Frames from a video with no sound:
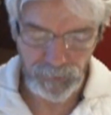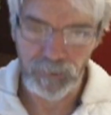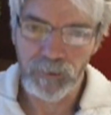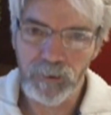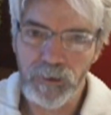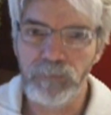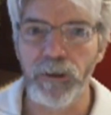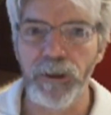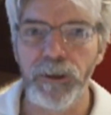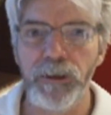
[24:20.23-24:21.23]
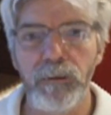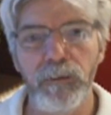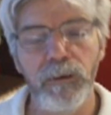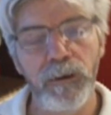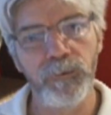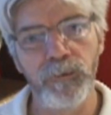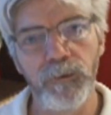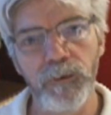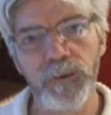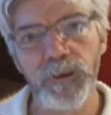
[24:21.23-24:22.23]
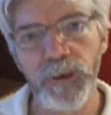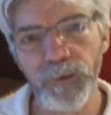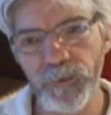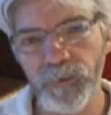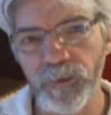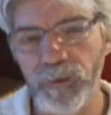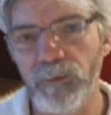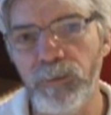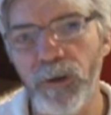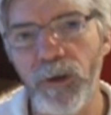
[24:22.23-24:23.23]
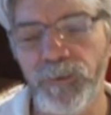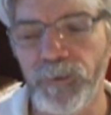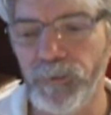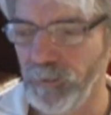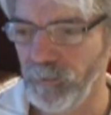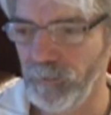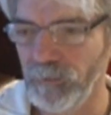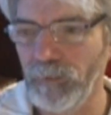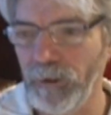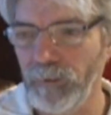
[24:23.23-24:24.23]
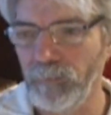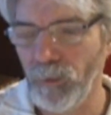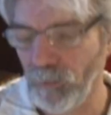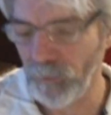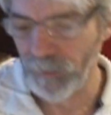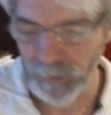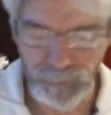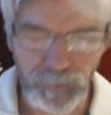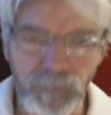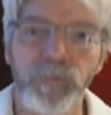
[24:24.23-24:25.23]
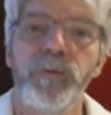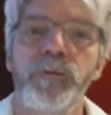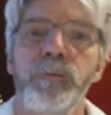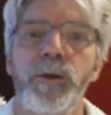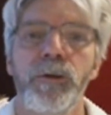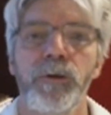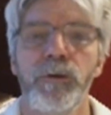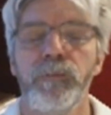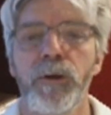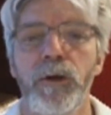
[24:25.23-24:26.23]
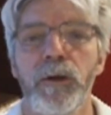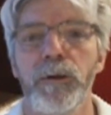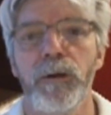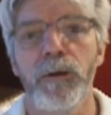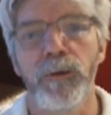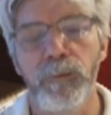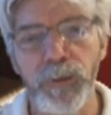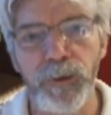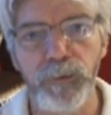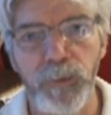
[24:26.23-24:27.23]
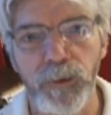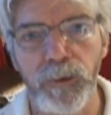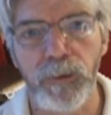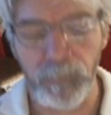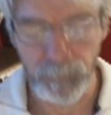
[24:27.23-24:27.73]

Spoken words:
the early rain is the Jesus and the apostles. It's the rain pouring out of the Spirit of God on the people.